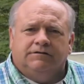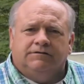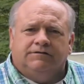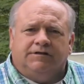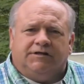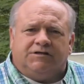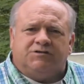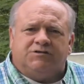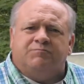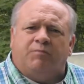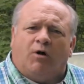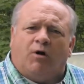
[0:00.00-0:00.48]

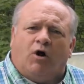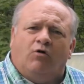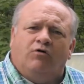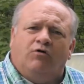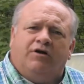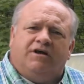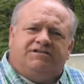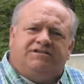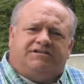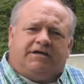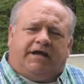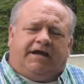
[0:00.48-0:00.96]
This
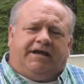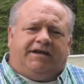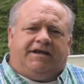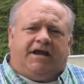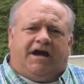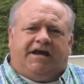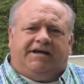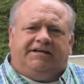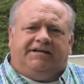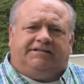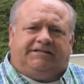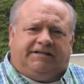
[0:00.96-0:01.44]
boat is a
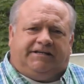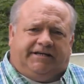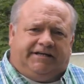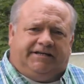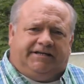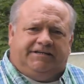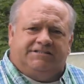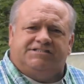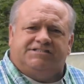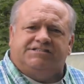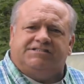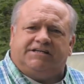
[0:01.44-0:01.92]

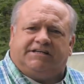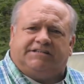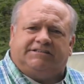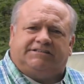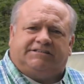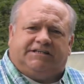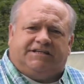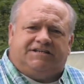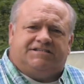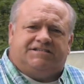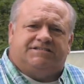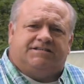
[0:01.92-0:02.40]

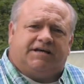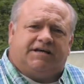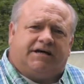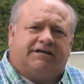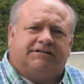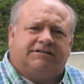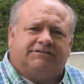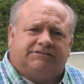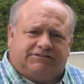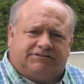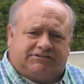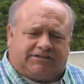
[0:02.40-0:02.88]

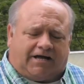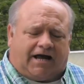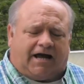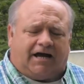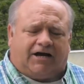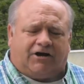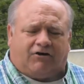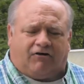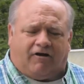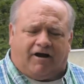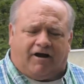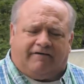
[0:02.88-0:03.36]
1966
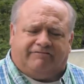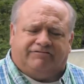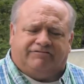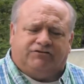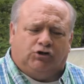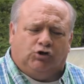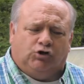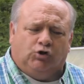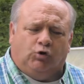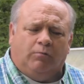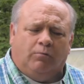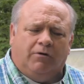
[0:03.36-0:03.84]
Starcraft
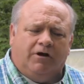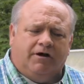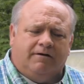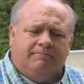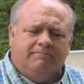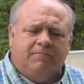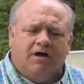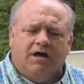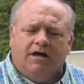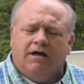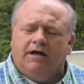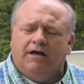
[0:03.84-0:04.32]

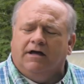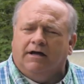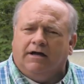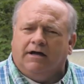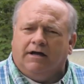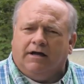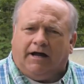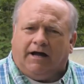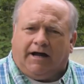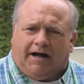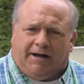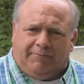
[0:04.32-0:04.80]
aluminum.
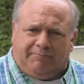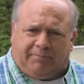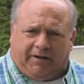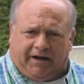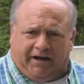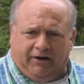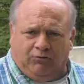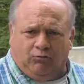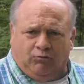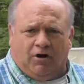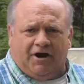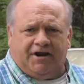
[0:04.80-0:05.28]
I
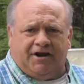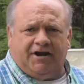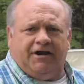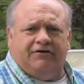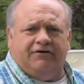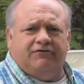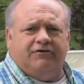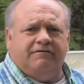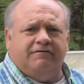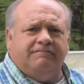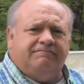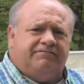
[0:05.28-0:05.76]
paid
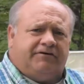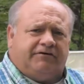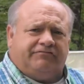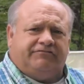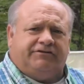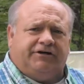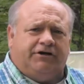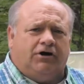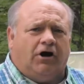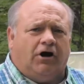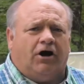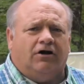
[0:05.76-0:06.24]

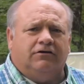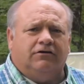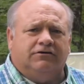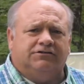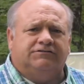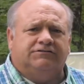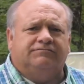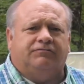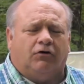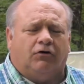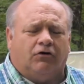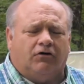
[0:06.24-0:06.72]

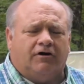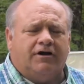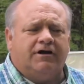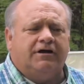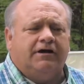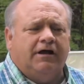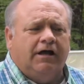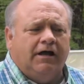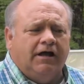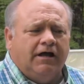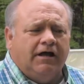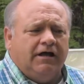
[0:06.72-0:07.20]
$150 for it.
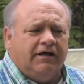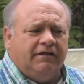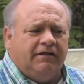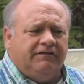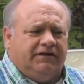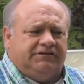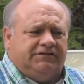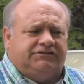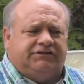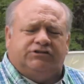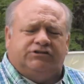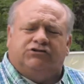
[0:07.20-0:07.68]

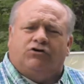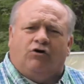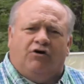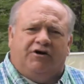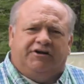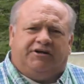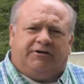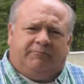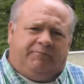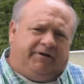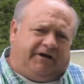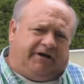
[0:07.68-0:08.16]
This is
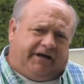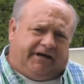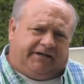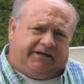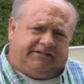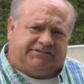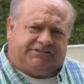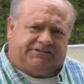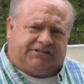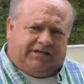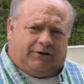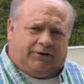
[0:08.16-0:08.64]
going to be a
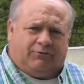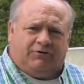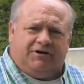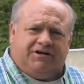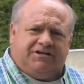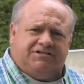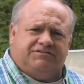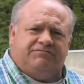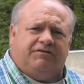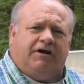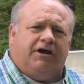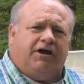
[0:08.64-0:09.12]

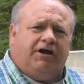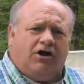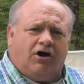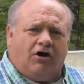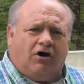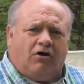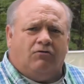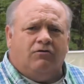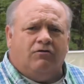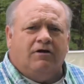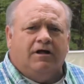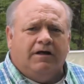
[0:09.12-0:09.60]
series
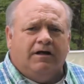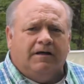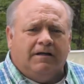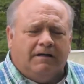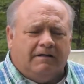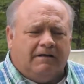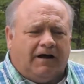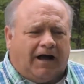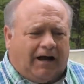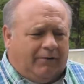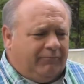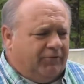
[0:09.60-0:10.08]
video.
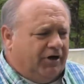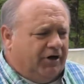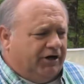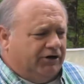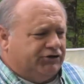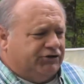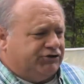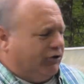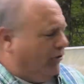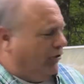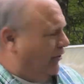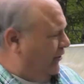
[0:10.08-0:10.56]
I'm going
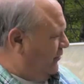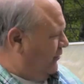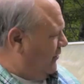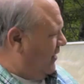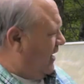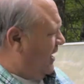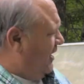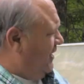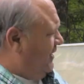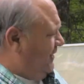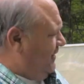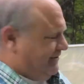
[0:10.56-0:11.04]
to show you
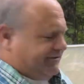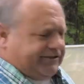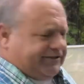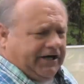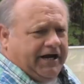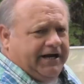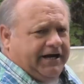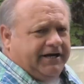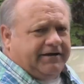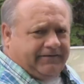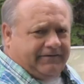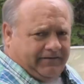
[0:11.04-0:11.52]
how you
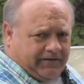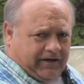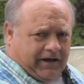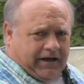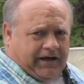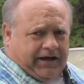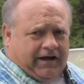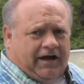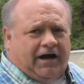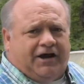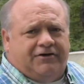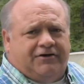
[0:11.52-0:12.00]
take
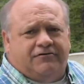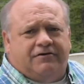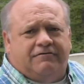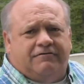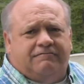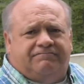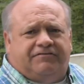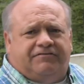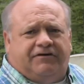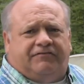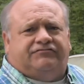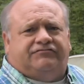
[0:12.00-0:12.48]
a
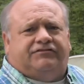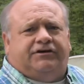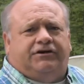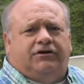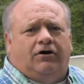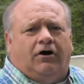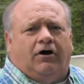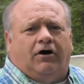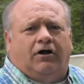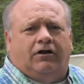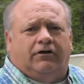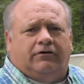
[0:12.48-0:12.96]

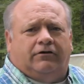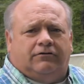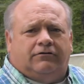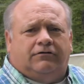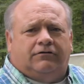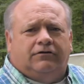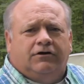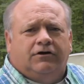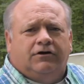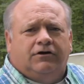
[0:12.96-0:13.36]
$150